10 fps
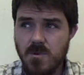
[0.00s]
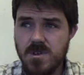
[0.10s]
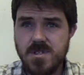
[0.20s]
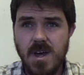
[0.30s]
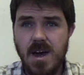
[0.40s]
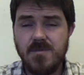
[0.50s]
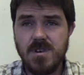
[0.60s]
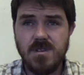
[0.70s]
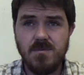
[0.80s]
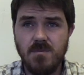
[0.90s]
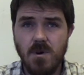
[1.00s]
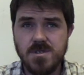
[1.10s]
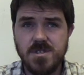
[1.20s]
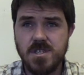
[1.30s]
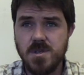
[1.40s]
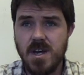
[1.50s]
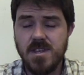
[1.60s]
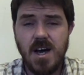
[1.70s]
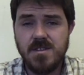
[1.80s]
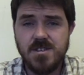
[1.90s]
we're used to having most things
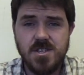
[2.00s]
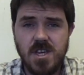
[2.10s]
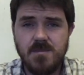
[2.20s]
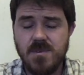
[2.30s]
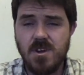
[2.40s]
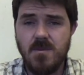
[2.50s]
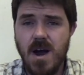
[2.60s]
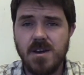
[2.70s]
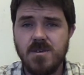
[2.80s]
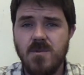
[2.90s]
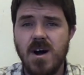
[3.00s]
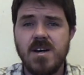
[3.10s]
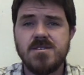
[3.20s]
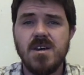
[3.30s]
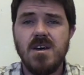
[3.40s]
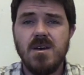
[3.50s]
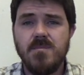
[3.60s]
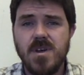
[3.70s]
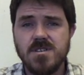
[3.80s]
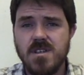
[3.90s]
on the cheap, commodity-wise,
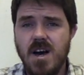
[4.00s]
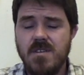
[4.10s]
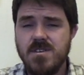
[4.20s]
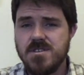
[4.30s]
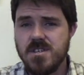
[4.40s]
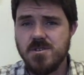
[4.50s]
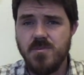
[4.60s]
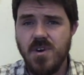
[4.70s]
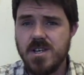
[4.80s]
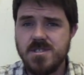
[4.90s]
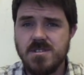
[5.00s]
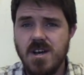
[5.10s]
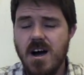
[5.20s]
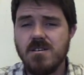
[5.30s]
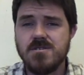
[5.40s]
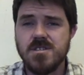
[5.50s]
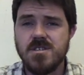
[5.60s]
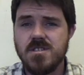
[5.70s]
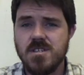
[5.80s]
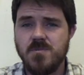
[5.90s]
because a lot of these things are priced in dollars,
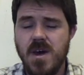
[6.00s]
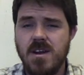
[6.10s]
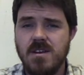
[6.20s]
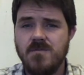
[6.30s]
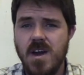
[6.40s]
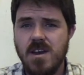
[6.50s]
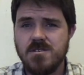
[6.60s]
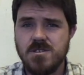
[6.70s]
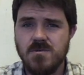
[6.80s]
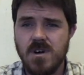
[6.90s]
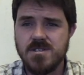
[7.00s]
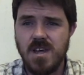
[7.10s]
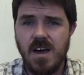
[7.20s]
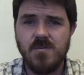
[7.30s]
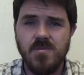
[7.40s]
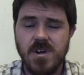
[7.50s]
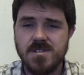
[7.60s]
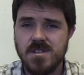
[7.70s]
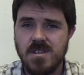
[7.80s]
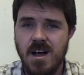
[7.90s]
and it's been an advantage to us to have them
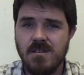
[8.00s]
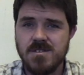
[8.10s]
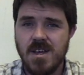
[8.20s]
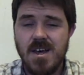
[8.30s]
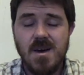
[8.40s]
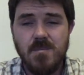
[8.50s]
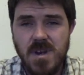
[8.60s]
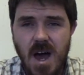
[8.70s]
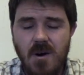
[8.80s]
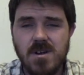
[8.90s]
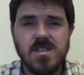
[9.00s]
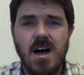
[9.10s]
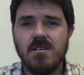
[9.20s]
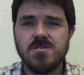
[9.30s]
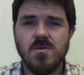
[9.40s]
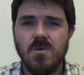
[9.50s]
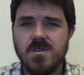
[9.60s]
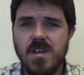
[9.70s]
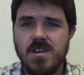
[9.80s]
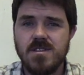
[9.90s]
priced in dollars. But now our dollar isn't
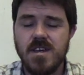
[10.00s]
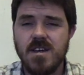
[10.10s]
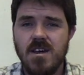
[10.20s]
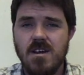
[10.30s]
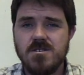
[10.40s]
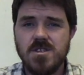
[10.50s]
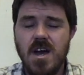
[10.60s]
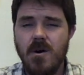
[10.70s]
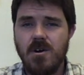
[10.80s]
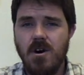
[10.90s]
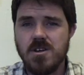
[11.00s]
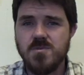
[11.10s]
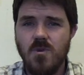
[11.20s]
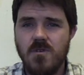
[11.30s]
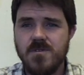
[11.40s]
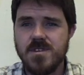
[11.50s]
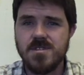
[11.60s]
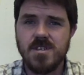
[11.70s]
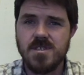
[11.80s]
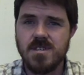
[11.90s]
worth anything, so now it costs more for
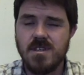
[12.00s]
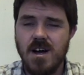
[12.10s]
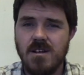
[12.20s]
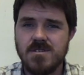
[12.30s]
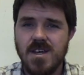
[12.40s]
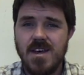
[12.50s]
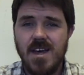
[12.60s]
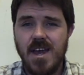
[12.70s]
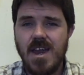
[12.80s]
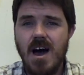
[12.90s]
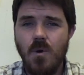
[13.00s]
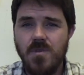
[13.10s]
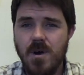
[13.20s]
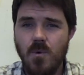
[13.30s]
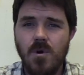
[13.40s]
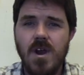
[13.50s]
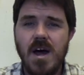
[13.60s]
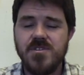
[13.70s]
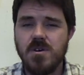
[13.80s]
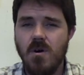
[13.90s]
these things in dollars. And now that we're
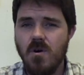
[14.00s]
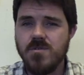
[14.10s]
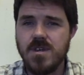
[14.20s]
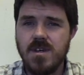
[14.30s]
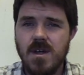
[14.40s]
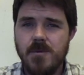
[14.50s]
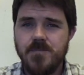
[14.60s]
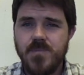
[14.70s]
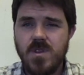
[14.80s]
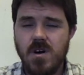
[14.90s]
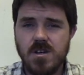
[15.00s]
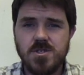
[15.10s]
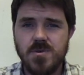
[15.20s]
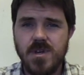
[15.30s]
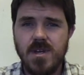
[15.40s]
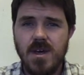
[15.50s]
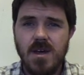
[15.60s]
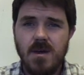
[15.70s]
not the only country